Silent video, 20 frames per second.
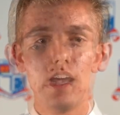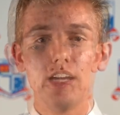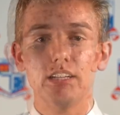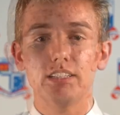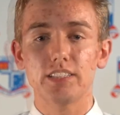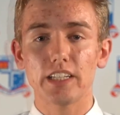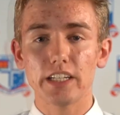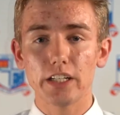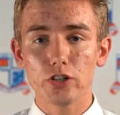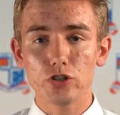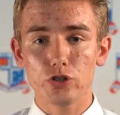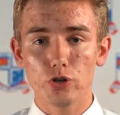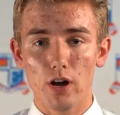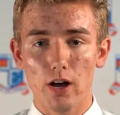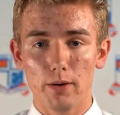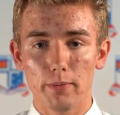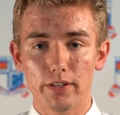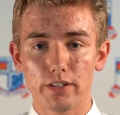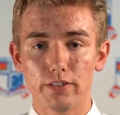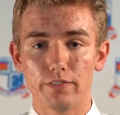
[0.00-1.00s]
Senior
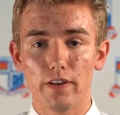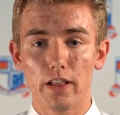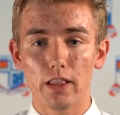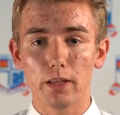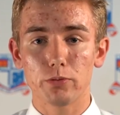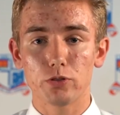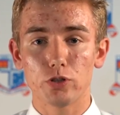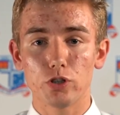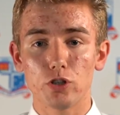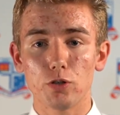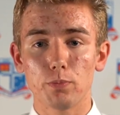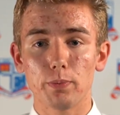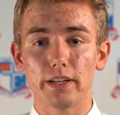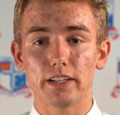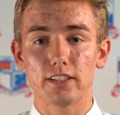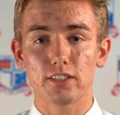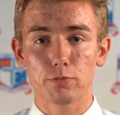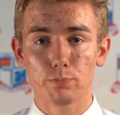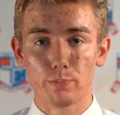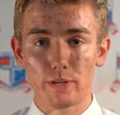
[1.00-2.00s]
drama develops you to be
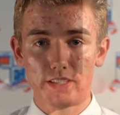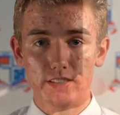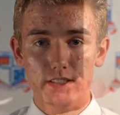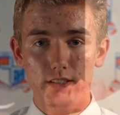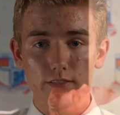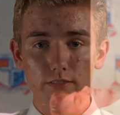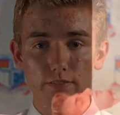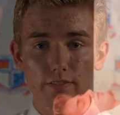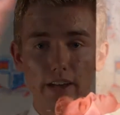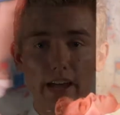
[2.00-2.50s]
expressive